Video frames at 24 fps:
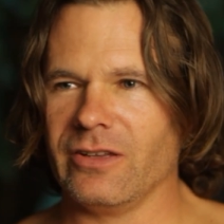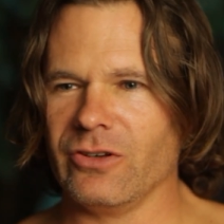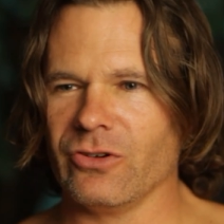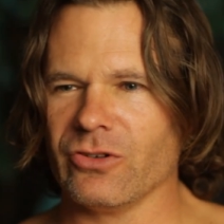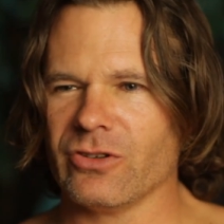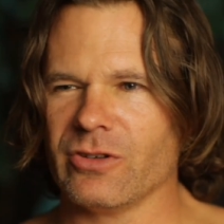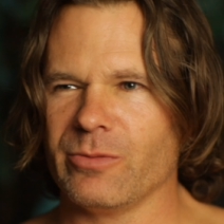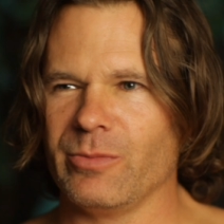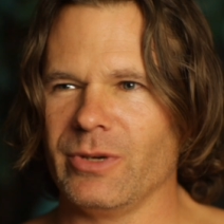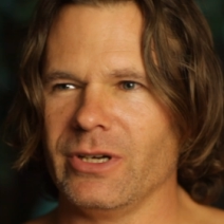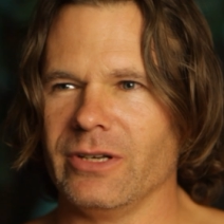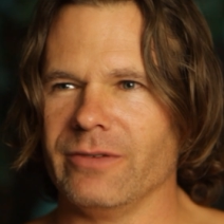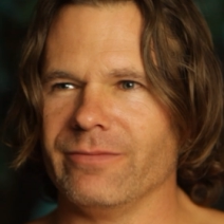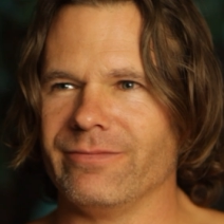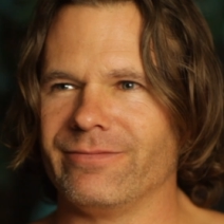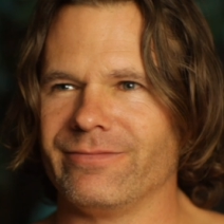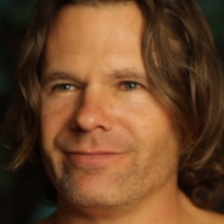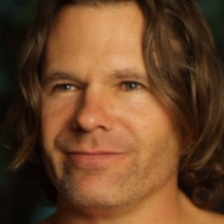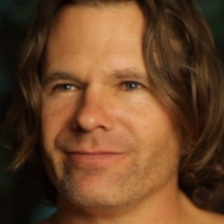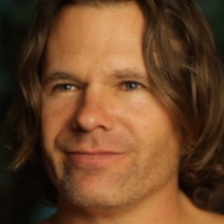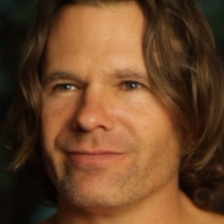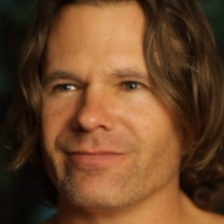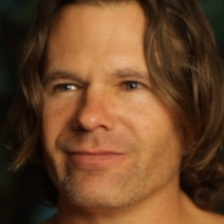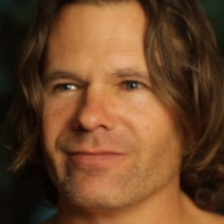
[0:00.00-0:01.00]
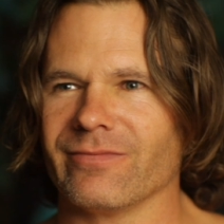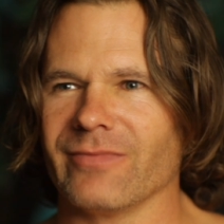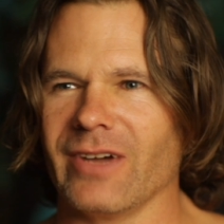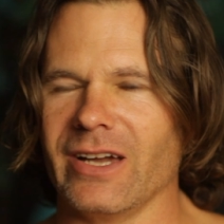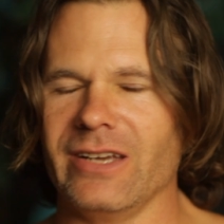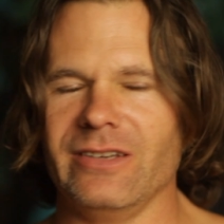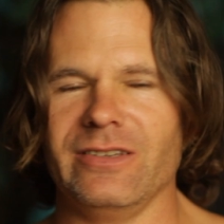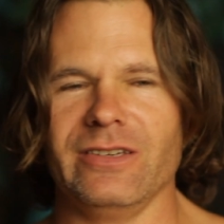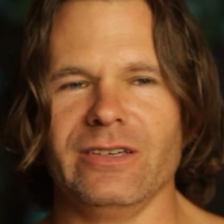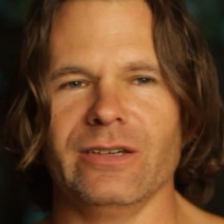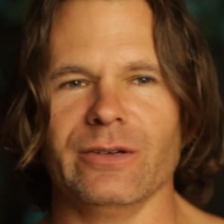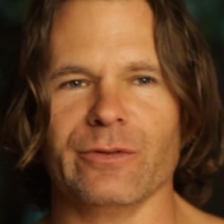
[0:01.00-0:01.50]
ultimate
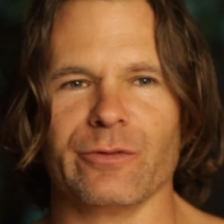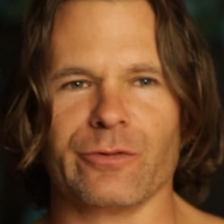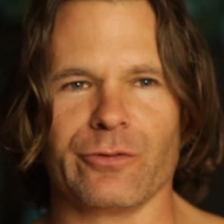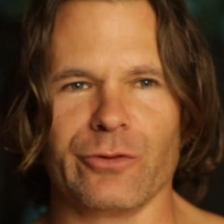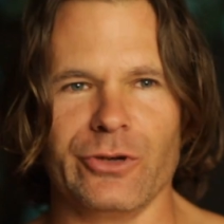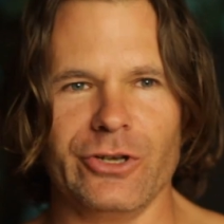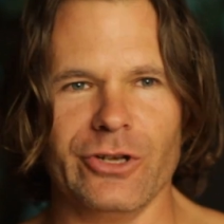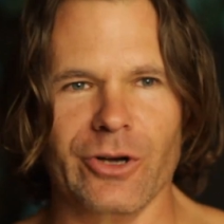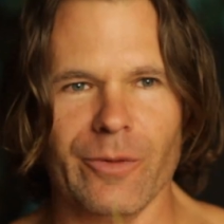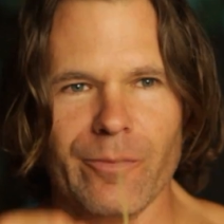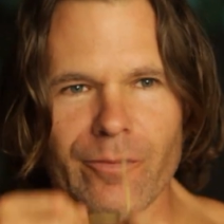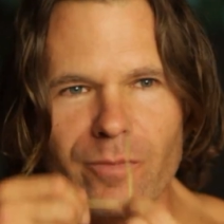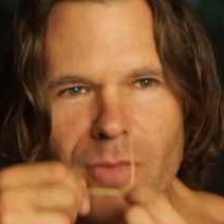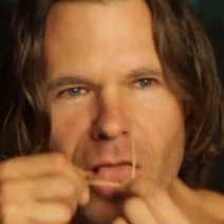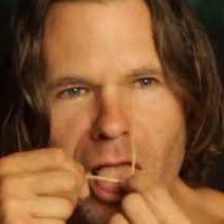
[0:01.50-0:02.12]
idea of freedom.